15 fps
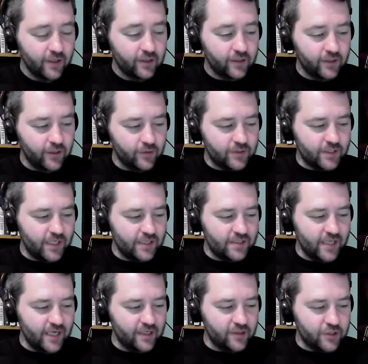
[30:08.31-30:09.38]
Konosuke
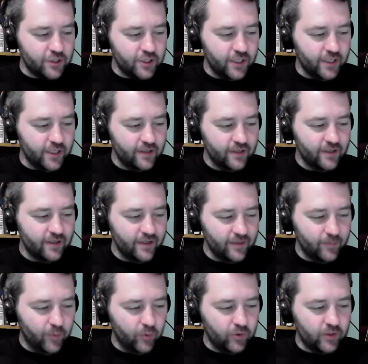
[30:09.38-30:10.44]
Takeshita
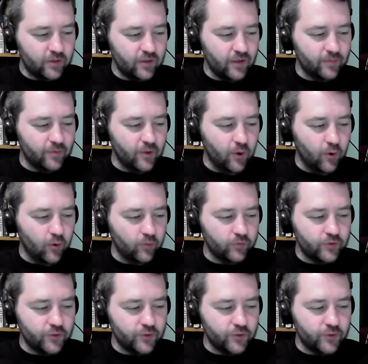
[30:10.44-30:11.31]
and Bullet Club Gold,